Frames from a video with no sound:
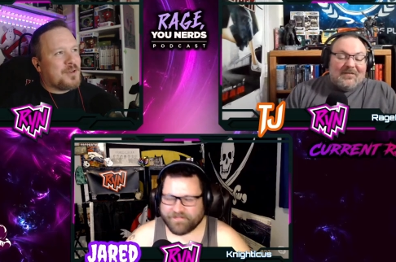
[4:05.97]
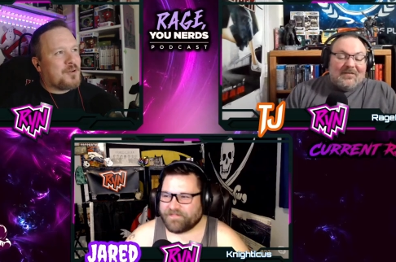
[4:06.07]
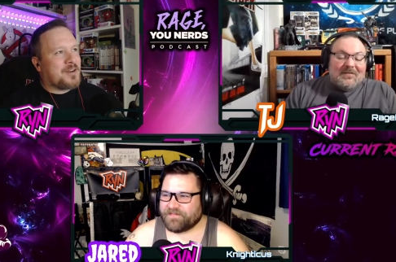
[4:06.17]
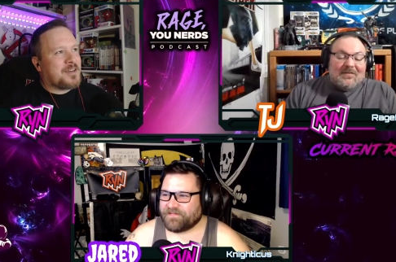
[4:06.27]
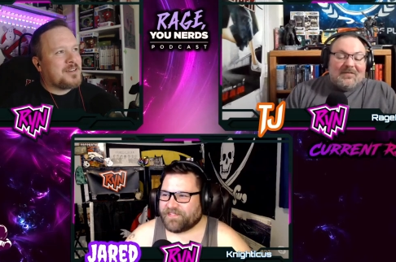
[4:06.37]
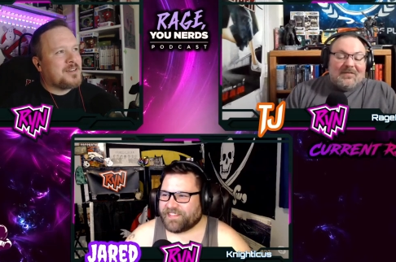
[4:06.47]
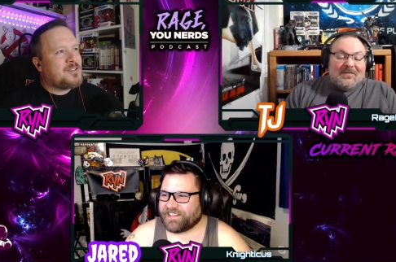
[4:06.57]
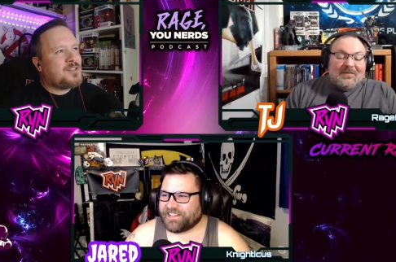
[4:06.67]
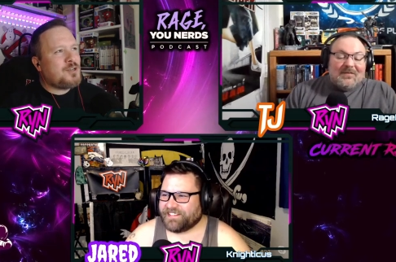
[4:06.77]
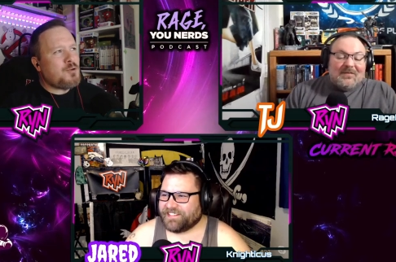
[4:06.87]
Speaker 1: movie
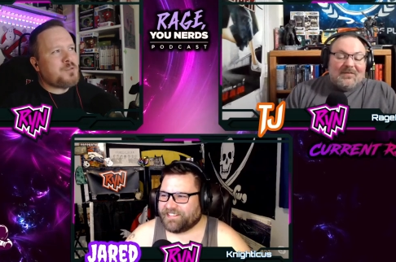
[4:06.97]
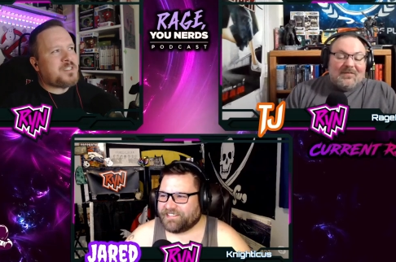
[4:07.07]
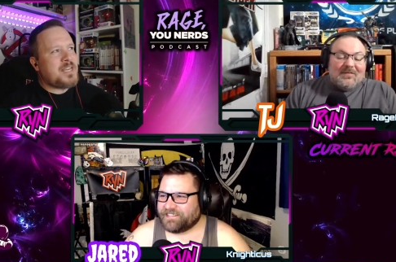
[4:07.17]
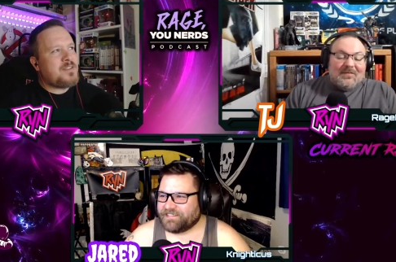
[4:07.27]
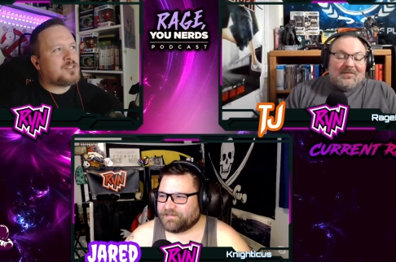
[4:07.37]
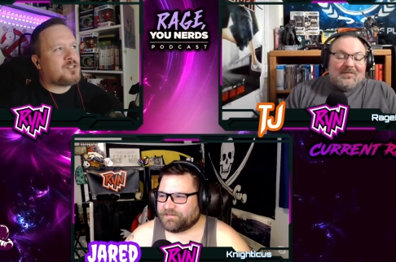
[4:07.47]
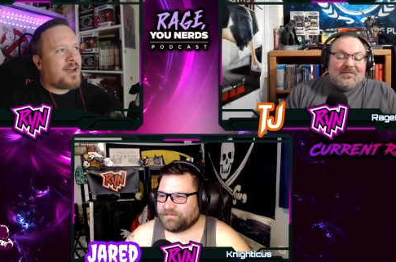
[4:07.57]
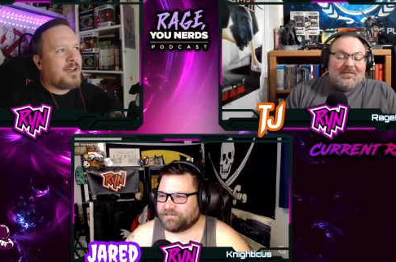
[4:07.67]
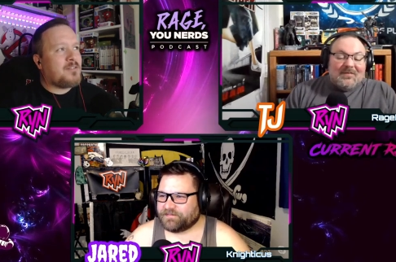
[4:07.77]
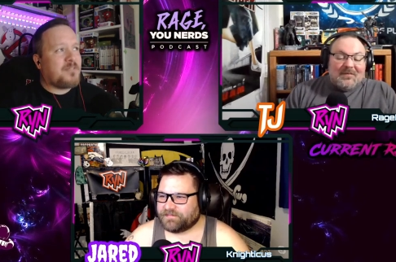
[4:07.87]
critic, do you see the
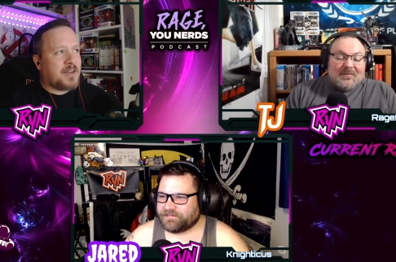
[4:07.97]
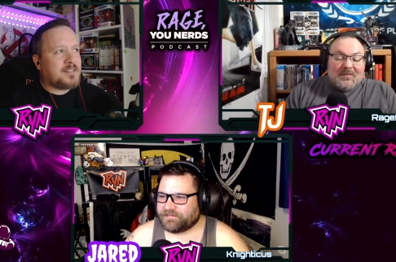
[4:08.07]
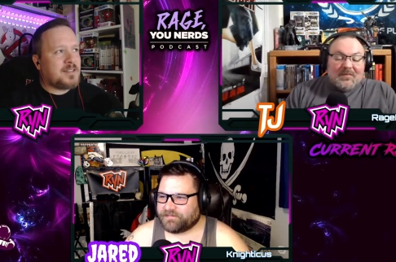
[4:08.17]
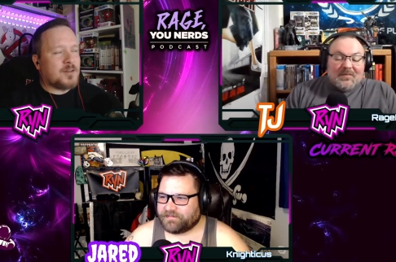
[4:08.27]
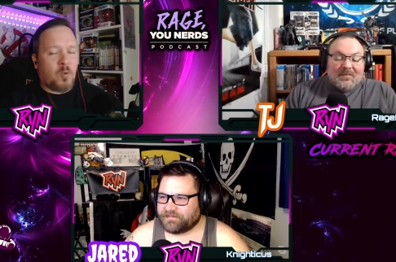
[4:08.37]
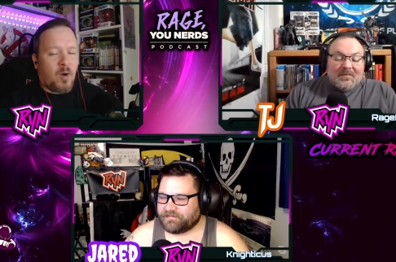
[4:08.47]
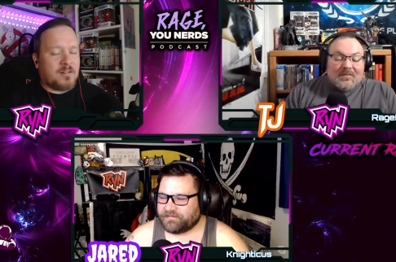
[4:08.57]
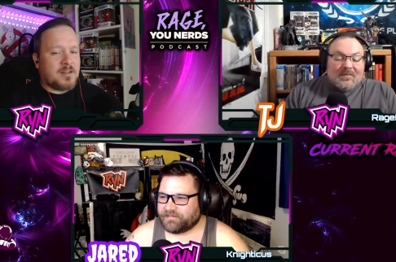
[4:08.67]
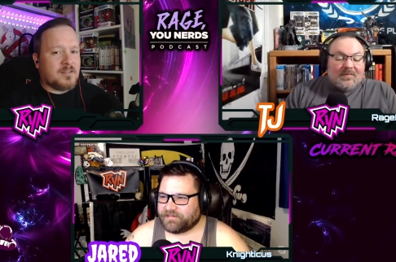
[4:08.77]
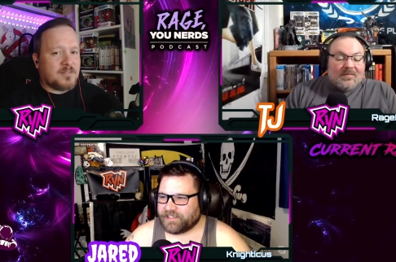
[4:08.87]
strike affecting the
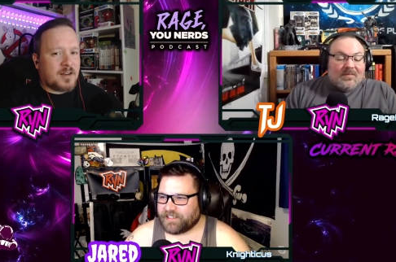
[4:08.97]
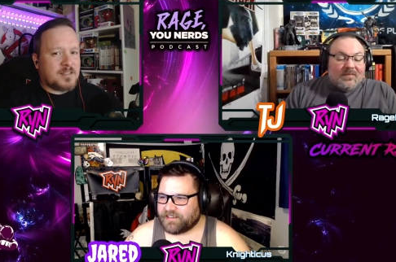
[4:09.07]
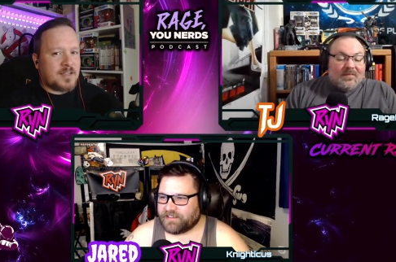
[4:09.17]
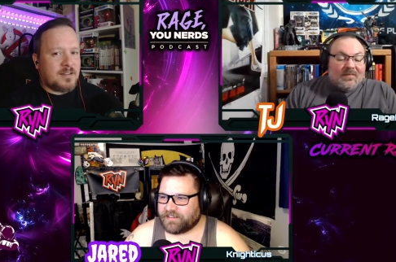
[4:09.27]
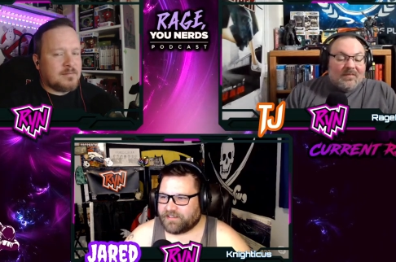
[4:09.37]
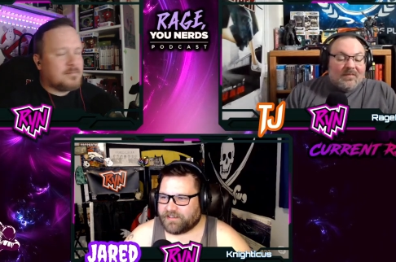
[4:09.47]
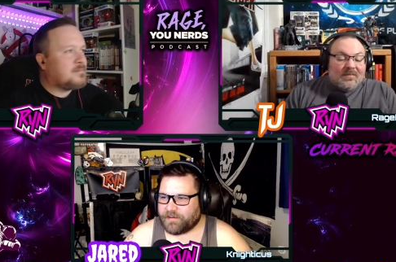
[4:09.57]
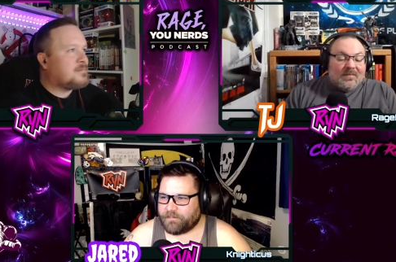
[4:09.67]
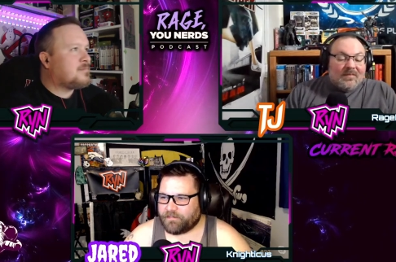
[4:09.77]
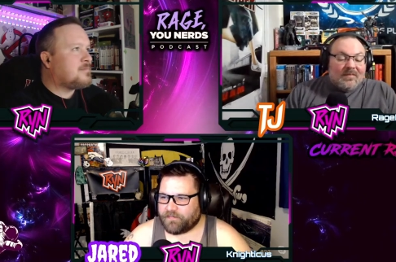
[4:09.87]
quality of content?
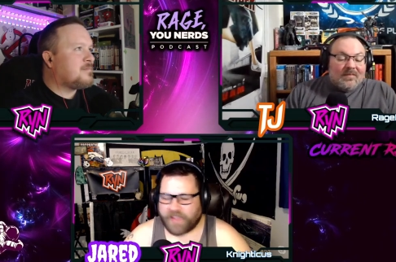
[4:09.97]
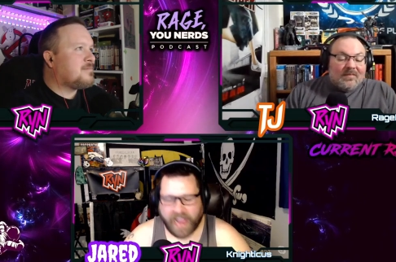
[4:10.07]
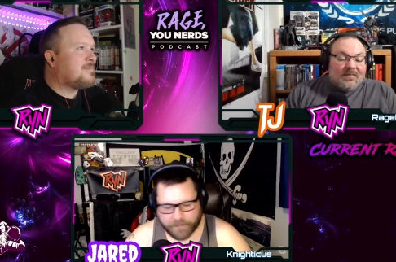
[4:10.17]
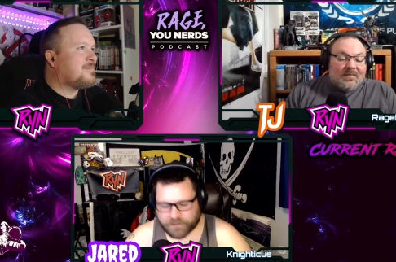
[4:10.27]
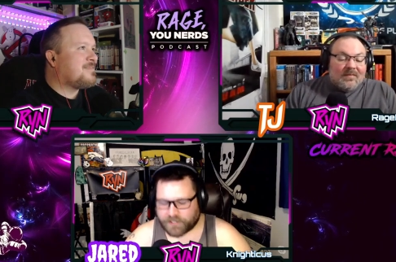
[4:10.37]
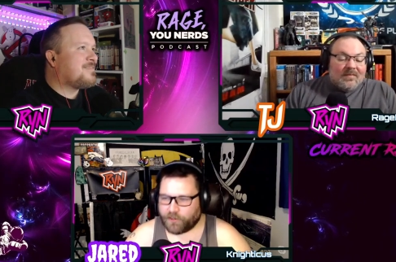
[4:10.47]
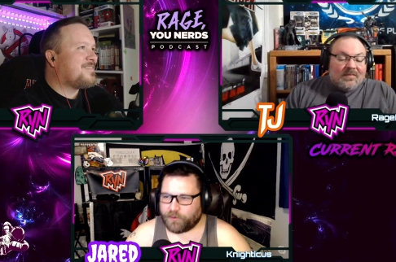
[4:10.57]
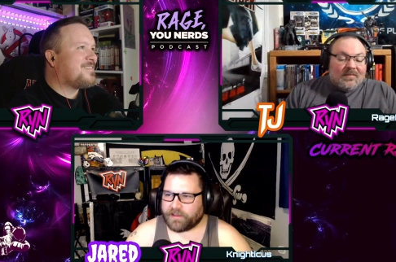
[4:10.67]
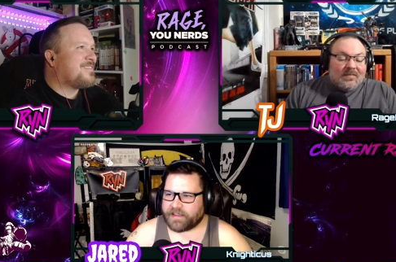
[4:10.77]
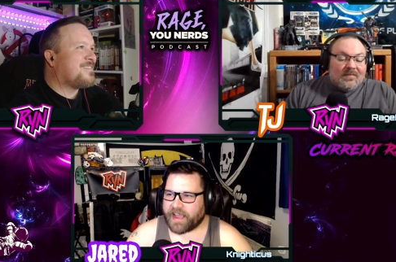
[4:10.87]

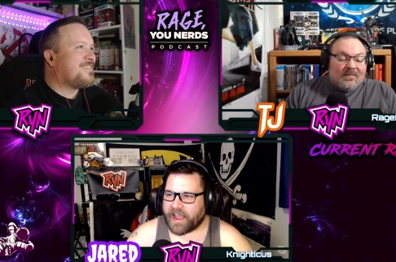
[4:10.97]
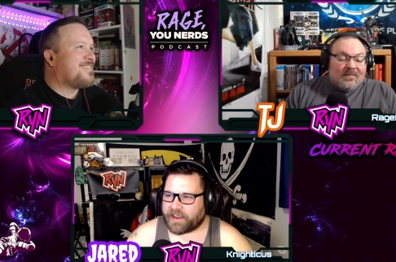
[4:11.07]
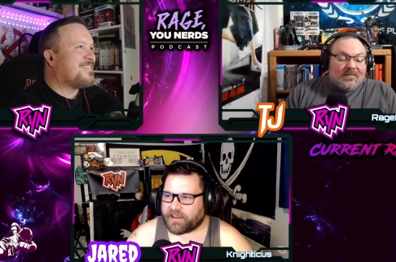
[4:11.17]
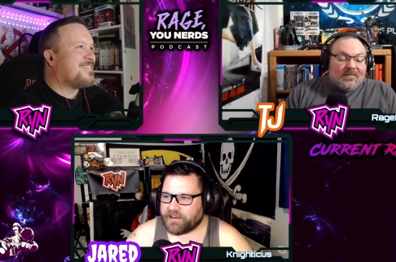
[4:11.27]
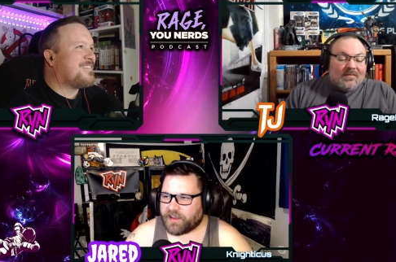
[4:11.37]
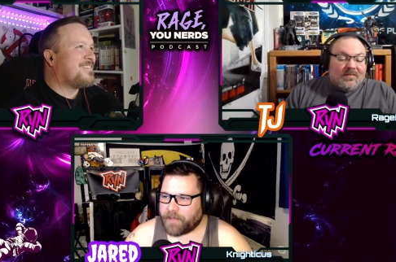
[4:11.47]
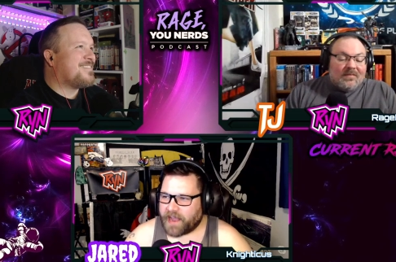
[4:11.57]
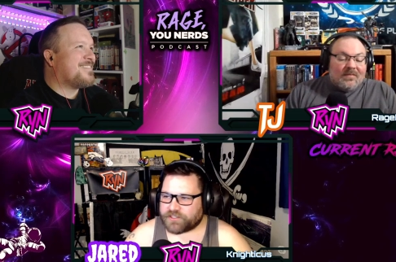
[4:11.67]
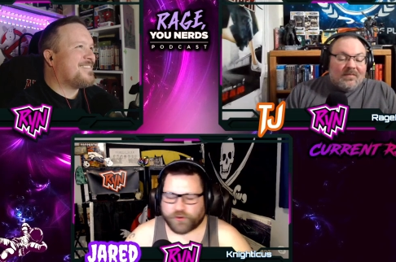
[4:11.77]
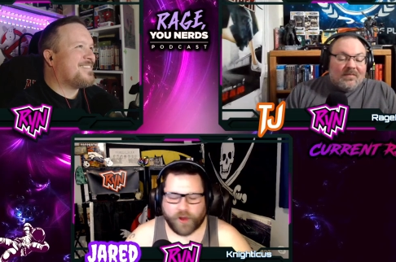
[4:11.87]
Speaker 2: Absolutely, Cac.
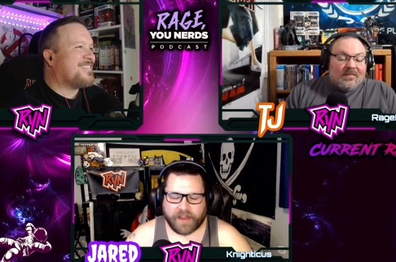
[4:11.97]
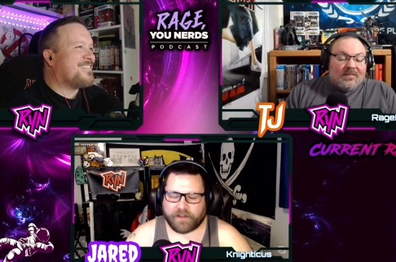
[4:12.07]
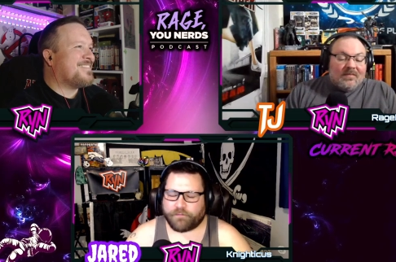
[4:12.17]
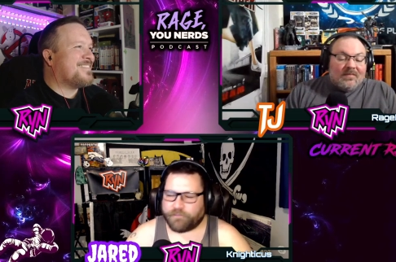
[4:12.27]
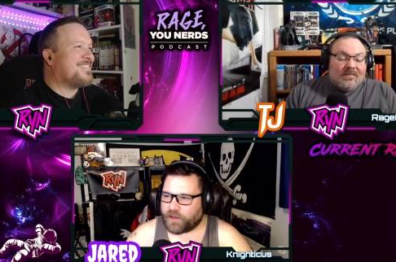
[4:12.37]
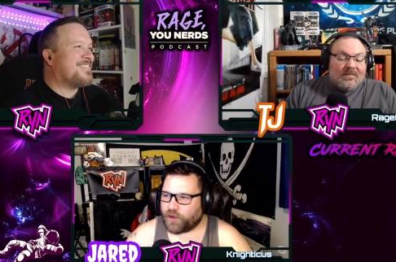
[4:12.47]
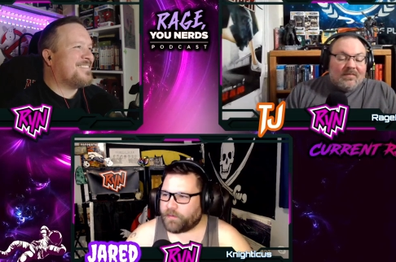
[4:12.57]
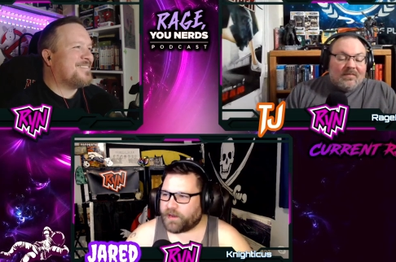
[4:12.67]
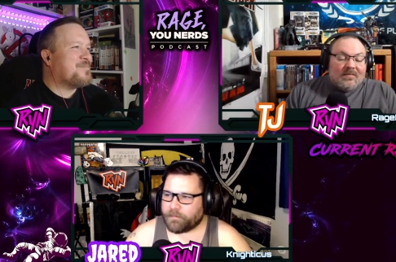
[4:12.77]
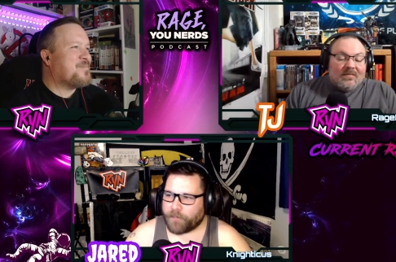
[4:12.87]
Imagine trying to film
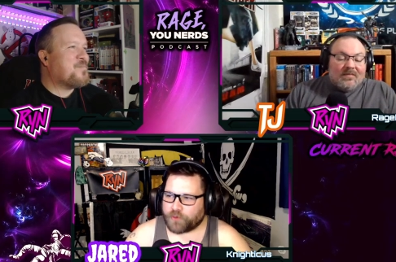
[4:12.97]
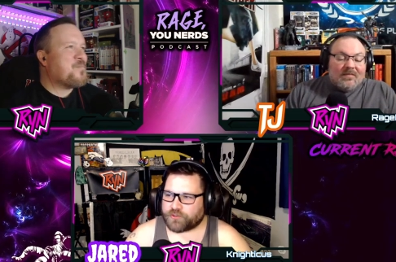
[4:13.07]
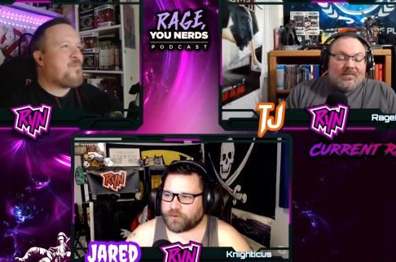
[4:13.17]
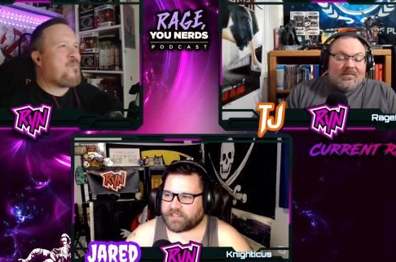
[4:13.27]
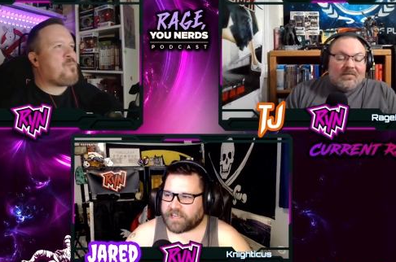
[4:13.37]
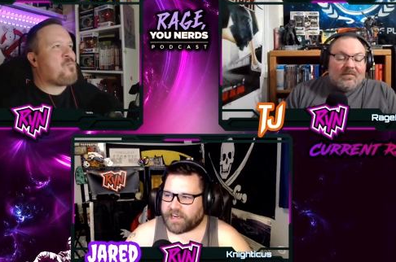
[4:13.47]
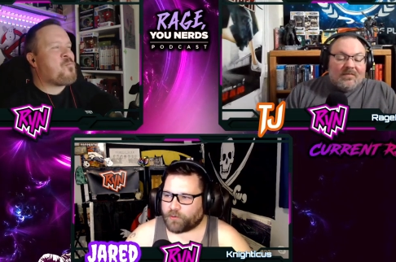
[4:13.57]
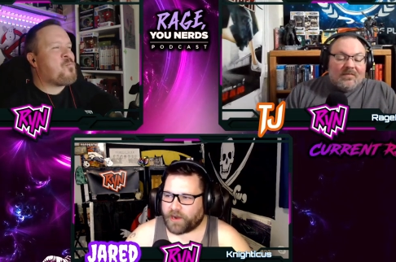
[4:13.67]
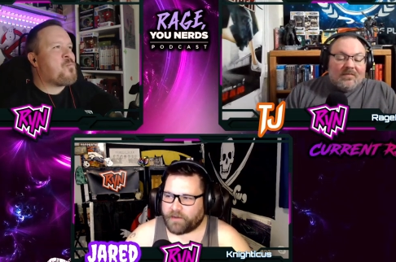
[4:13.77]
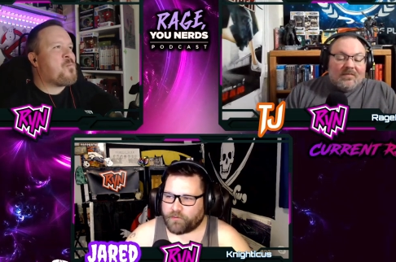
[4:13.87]
an emotional scene
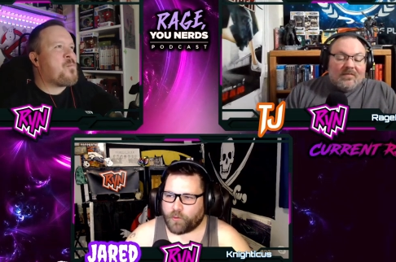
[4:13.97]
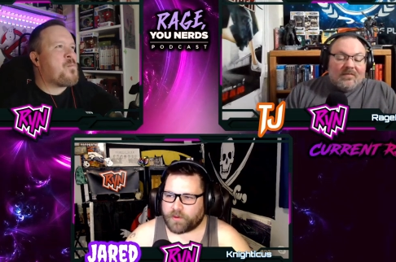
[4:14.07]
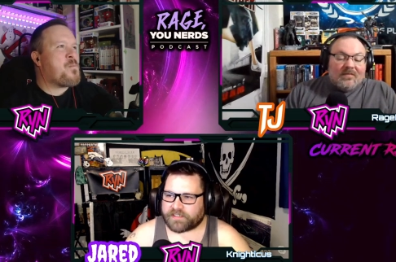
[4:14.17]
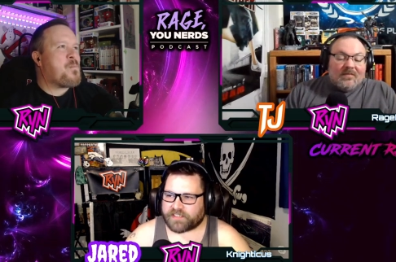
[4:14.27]
where everyone's